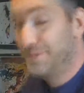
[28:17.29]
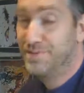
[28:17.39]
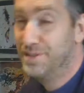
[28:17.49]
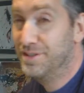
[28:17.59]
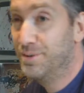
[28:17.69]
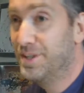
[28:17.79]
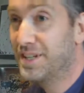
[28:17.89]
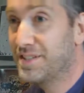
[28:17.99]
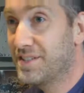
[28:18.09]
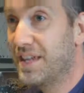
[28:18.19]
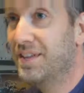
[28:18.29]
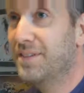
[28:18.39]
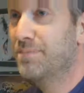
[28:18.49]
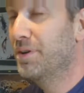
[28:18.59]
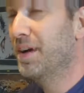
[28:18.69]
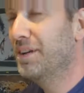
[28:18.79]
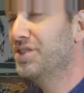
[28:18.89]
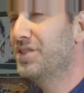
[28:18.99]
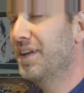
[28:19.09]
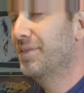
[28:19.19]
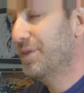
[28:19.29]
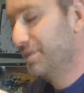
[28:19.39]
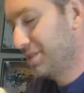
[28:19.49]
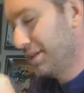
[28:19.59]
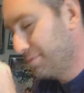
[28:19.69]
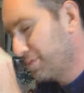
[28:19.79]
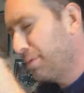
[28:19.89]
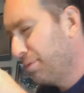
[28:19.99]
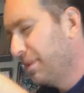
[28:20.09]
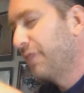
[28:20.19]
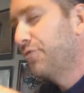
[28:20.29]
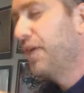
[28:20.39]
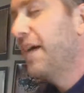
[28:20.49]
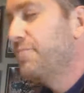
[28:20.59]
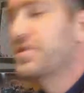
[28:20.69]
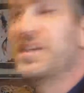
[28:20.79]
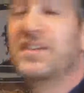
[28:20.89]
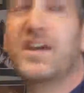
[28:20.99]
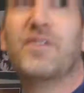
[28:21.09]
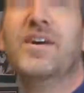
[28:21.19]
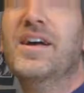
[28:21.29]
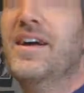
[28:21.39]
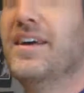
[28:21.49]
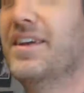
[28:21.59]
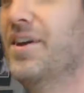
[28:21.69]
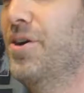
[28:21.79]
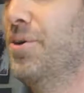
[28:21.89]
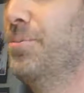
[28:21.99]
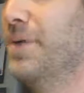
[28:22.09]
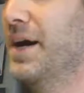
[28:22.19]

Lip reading: even to an extent, but I'd say it's probably like 5% now, right.